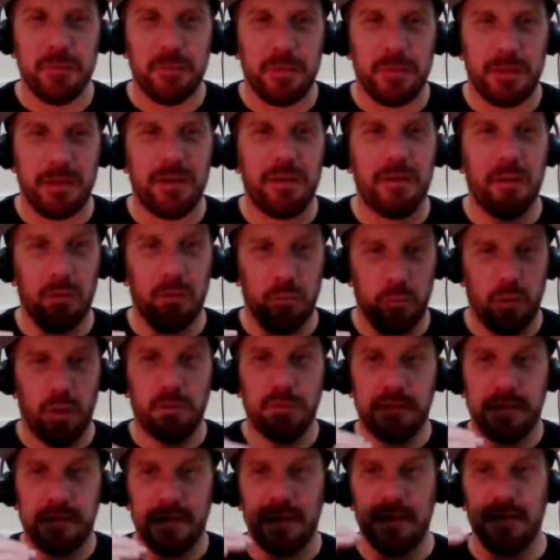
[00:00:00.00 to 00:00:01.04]
But what
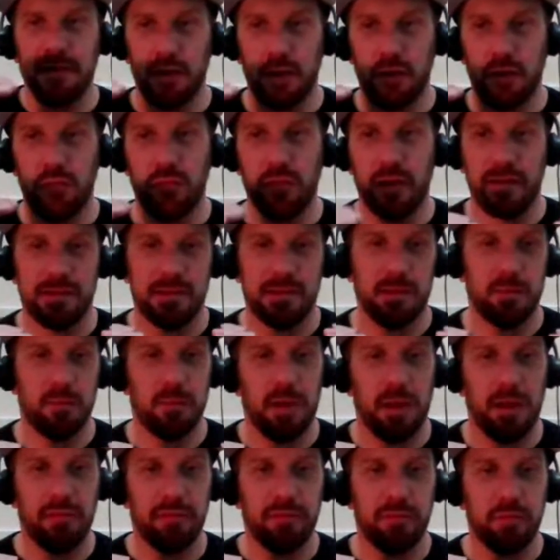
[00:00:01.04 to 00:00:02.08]
I'm saying is, on a wrestling
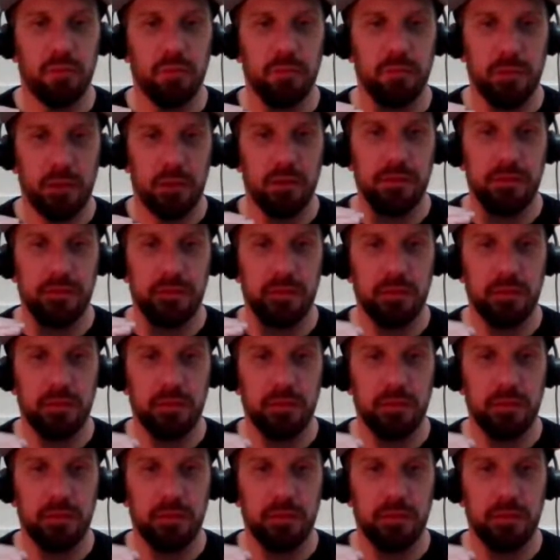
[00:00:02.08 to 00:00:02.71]
platform, those